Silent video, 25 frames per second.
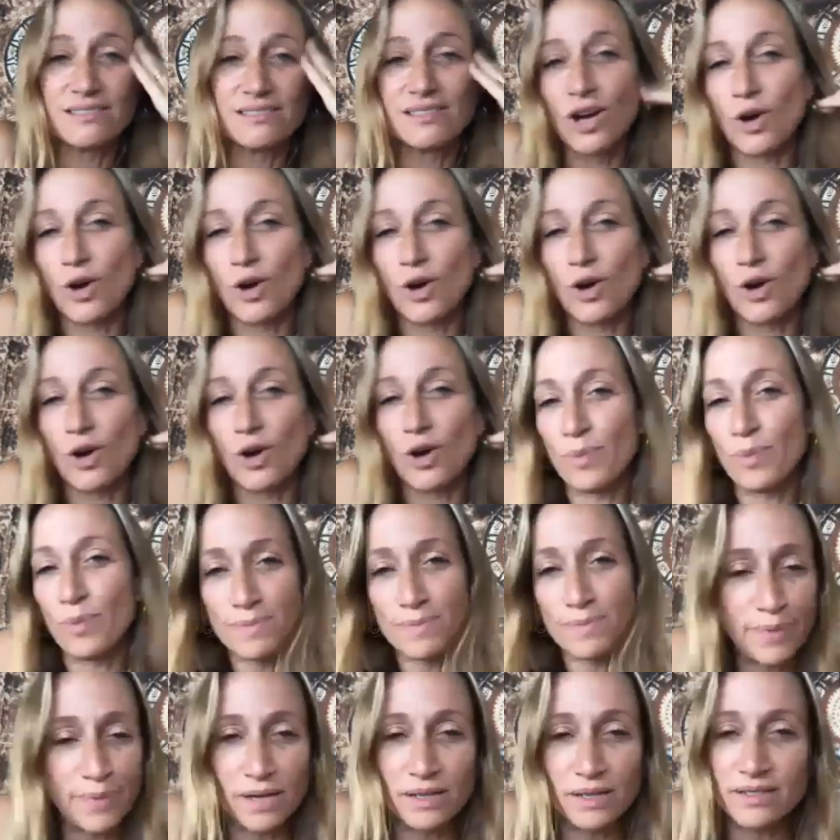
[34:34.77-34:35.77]
Go pick up some
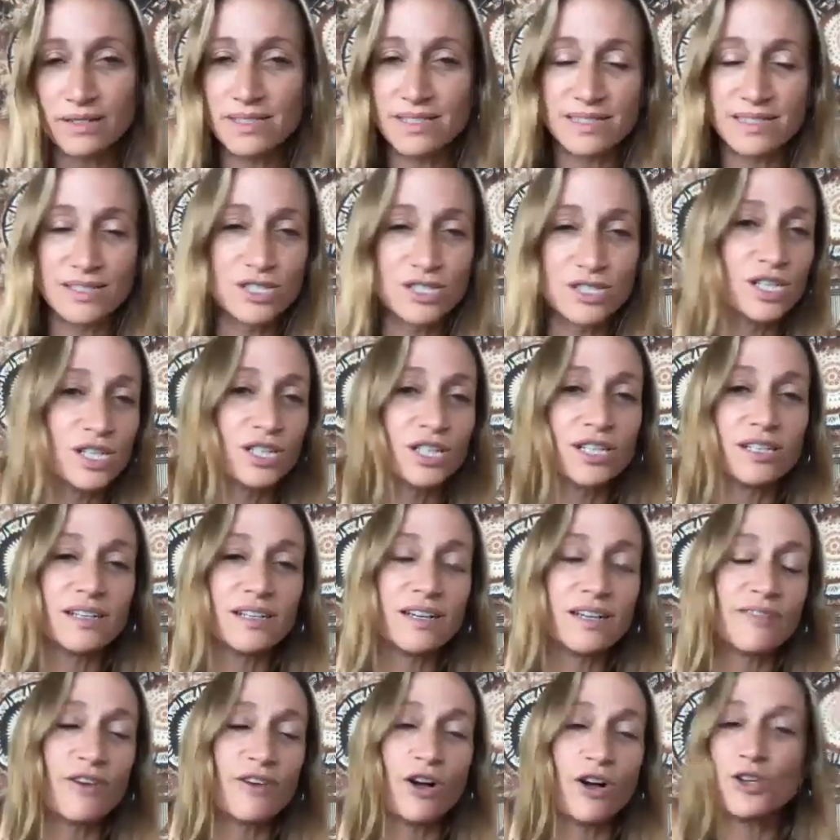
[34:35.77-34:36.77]
bugs and dirt. If
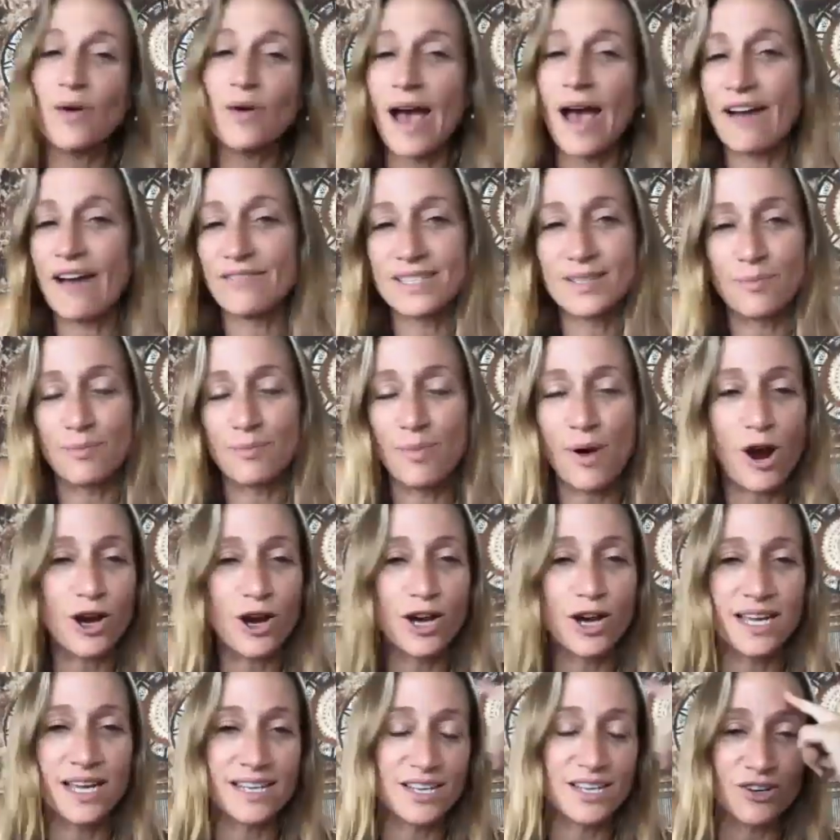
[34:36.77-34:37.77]
all you have is a
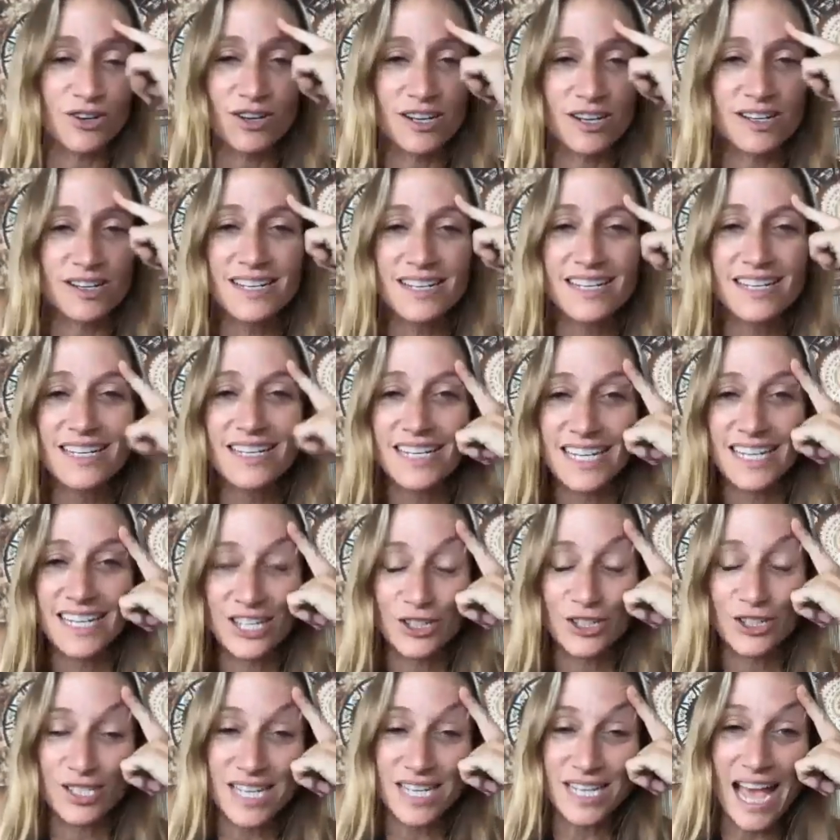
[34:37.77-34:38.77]
park in
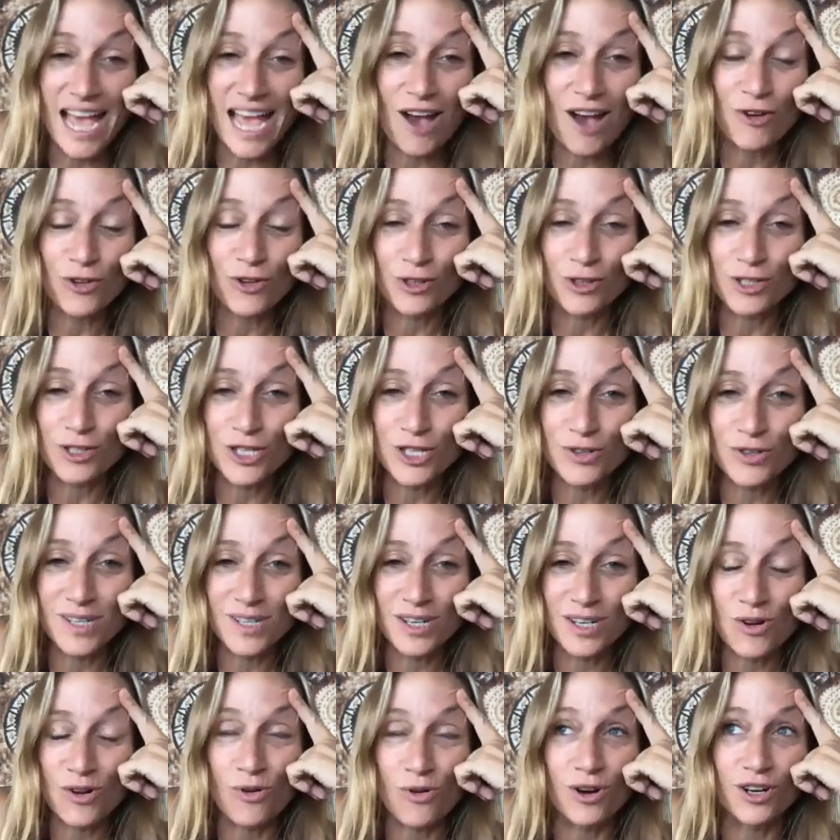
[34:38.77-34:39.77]
your town or a street
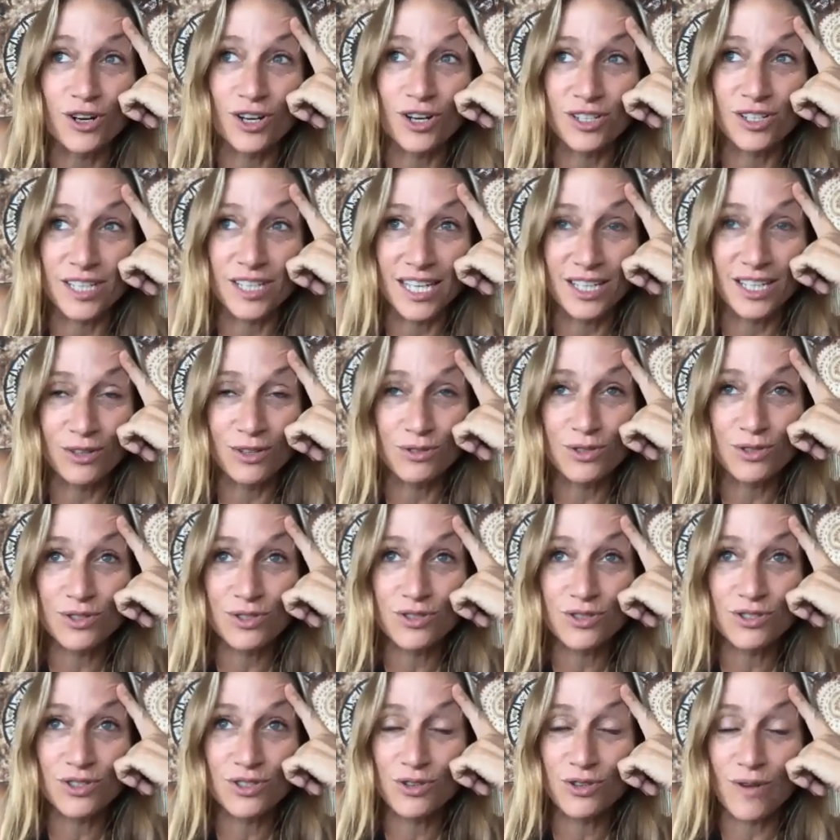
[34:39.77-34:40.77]
corner, like, go
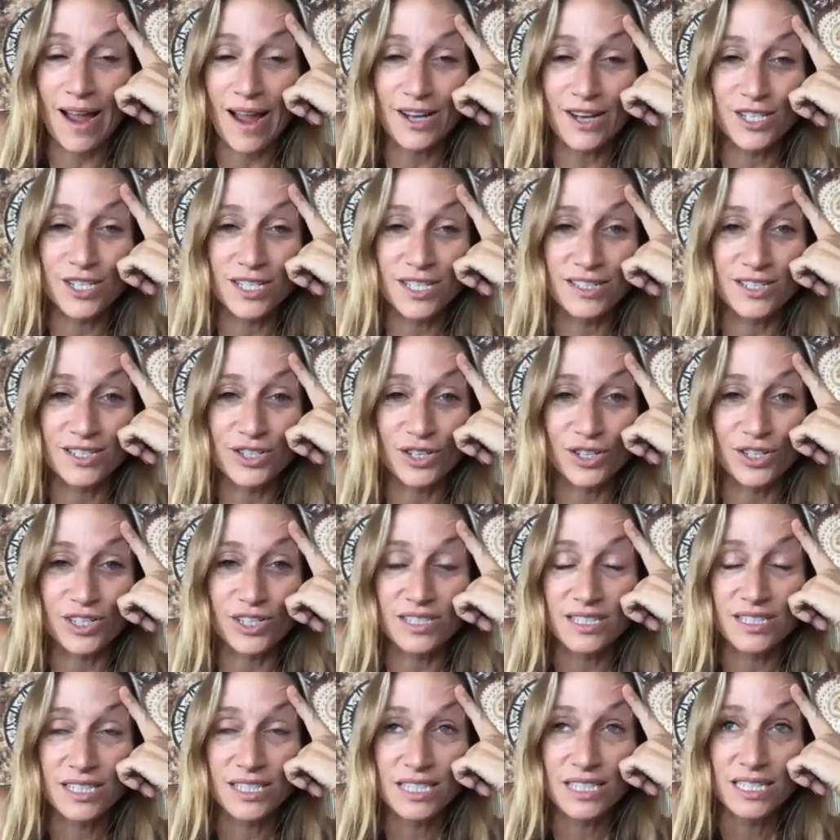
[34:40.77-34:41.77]
scratch in the
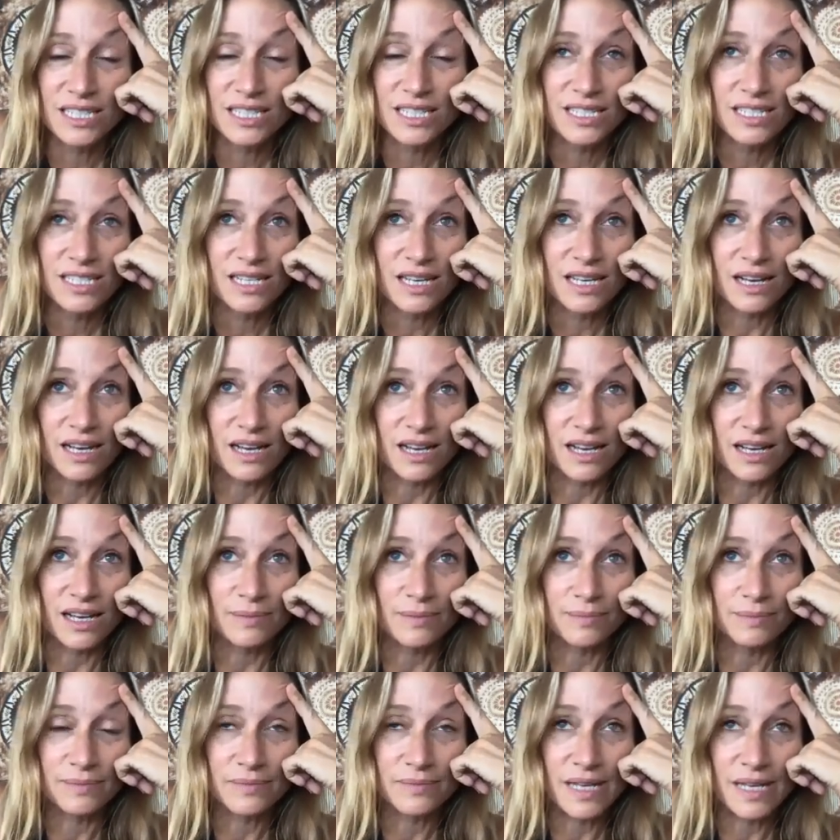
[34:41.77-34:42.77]
dirt.
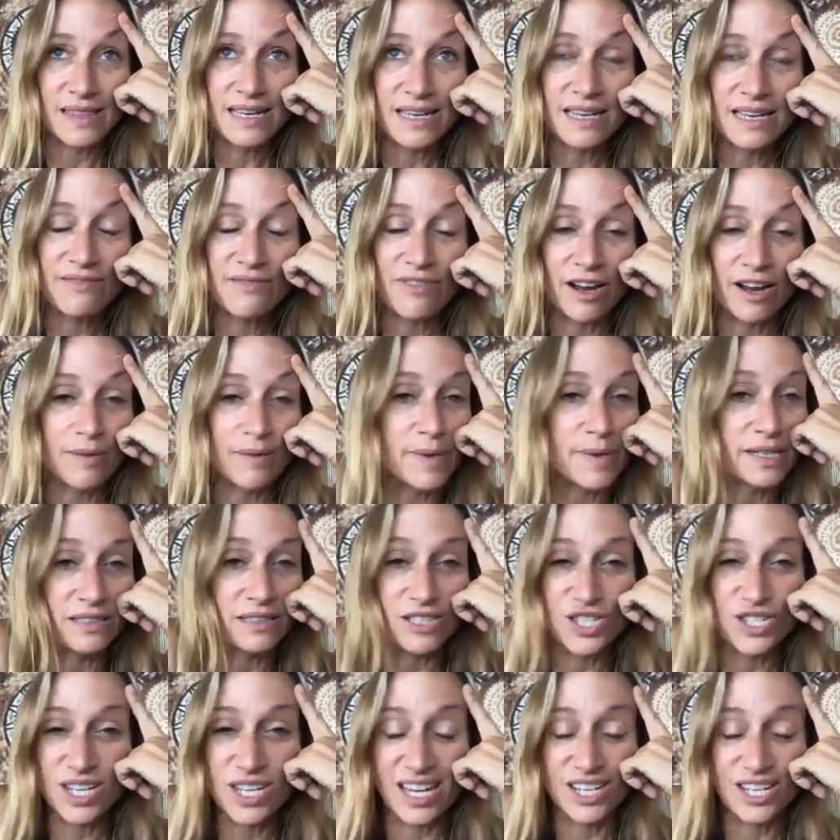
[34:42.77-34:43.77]
I think environmental
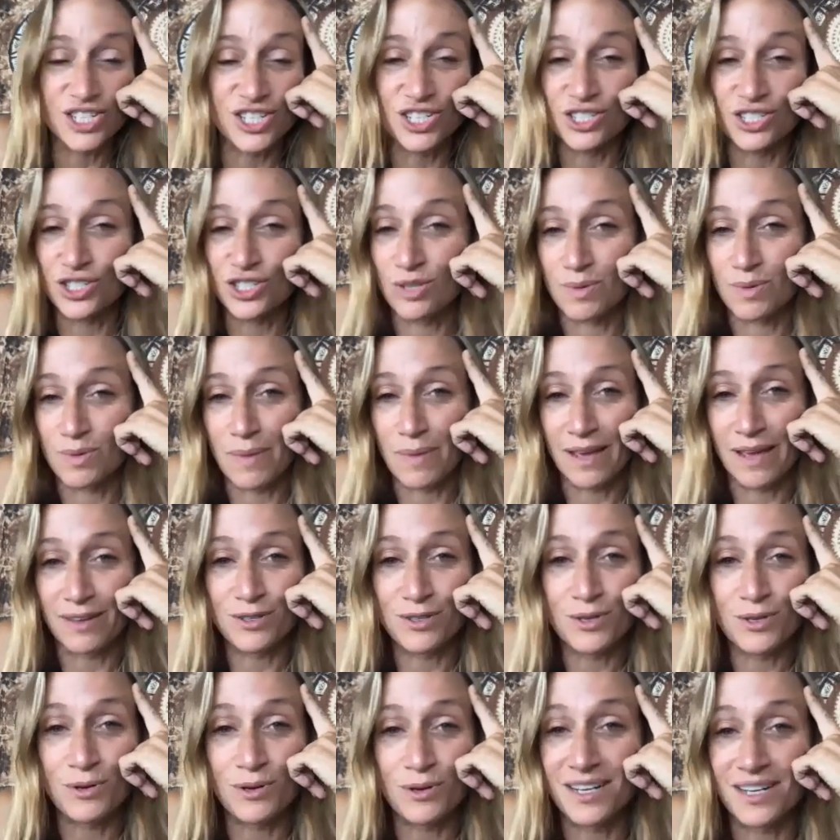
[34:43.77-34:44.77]
education should be
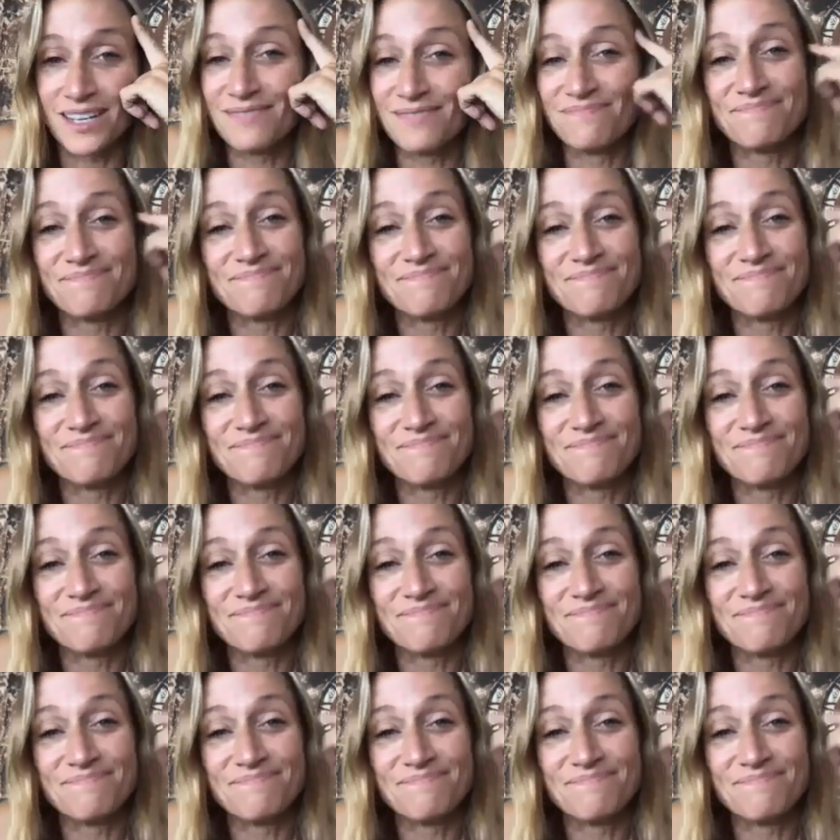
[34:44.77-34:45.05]
mandatory.